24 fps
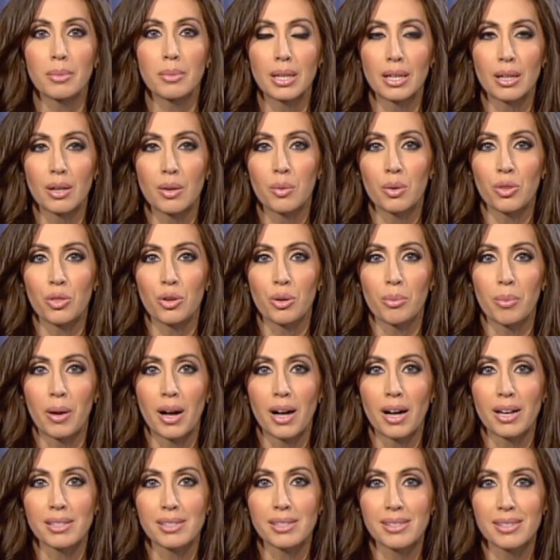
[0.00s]
a meeting with your
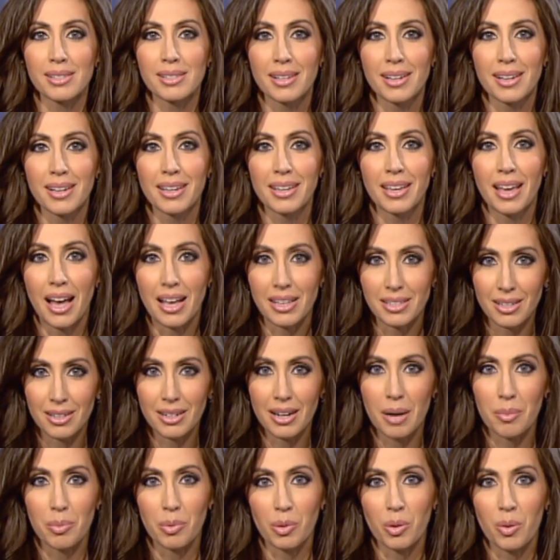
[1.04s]
boss, you ask
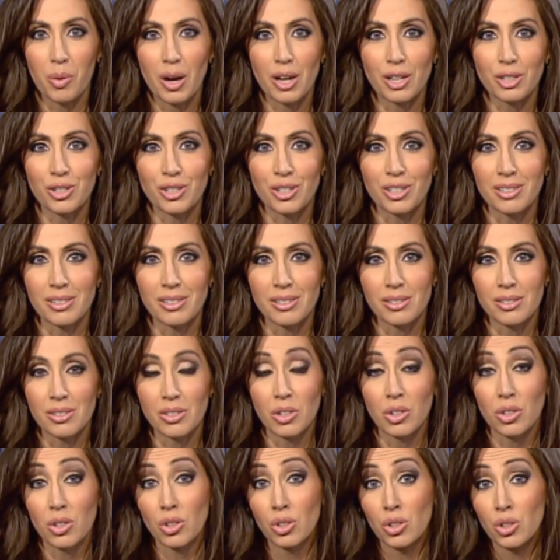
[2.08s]
a couple of questions.